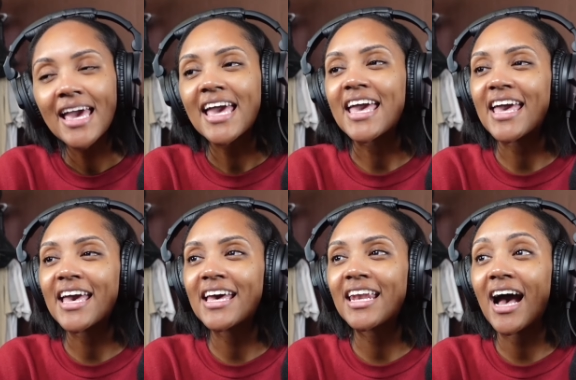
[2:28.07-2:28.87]

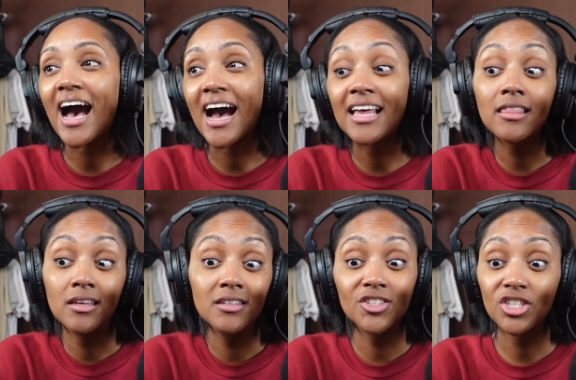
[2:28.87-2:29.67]
And I
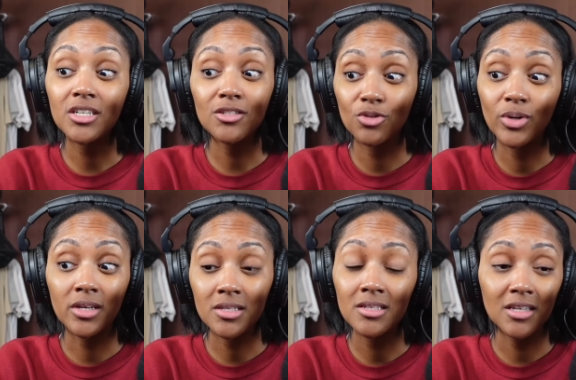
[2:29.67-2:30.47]
think she is doing
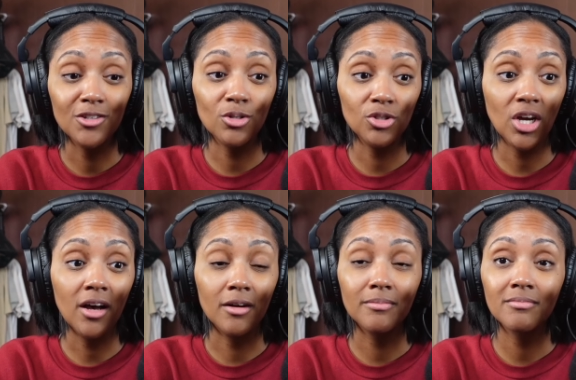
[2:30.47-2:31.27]
a sensational
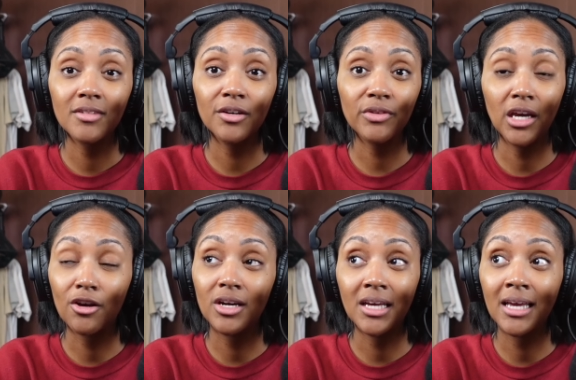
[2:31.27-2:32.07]
job of
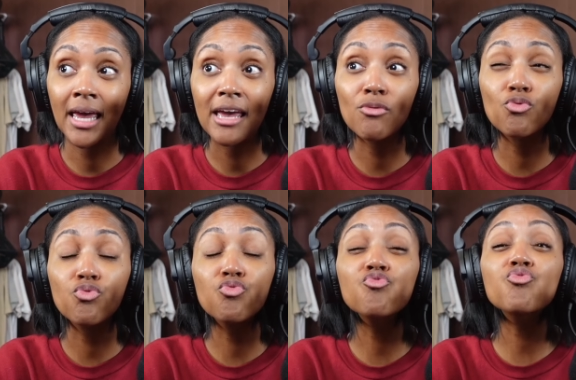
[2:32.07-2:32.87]
carrying a
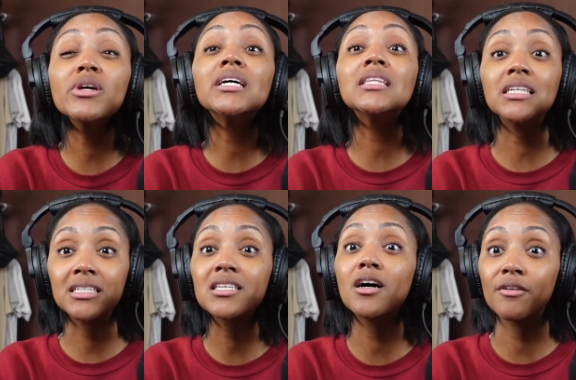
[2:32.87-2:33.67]
really
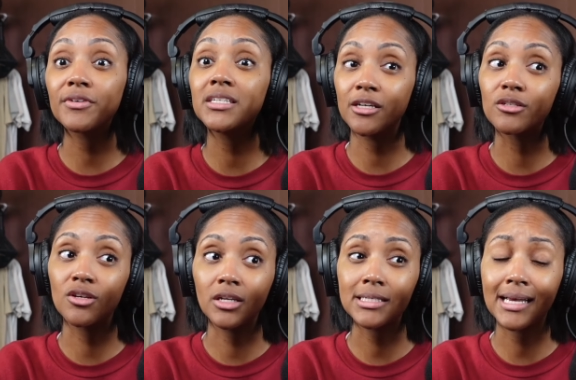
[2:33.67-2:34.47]
tough Adele
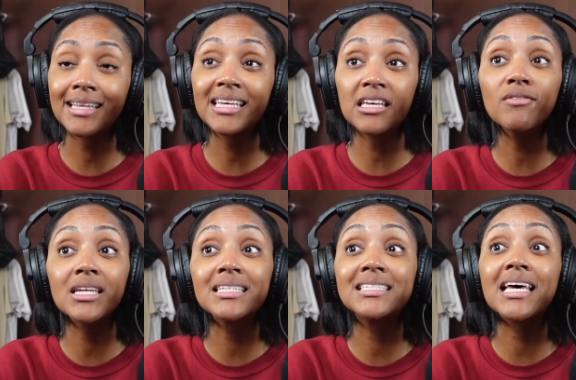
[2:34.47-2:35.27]
song to sing. I think even
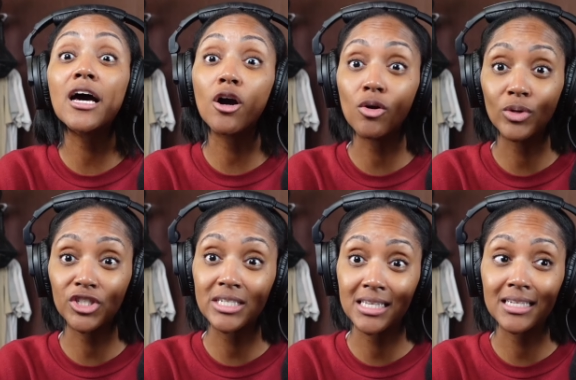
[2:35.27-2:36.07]
Adele, when
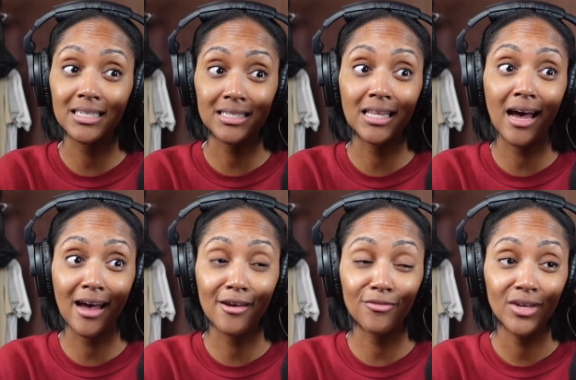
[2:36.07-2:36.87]
she sings this
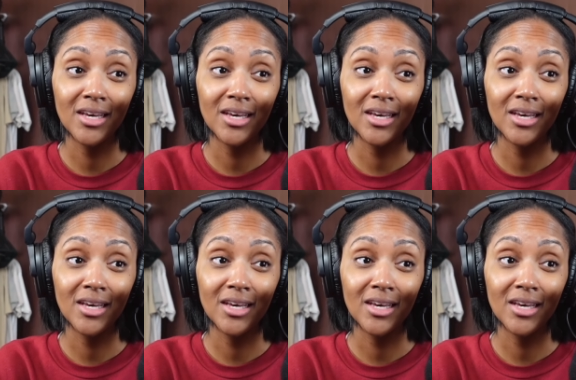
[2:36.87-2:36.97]
live,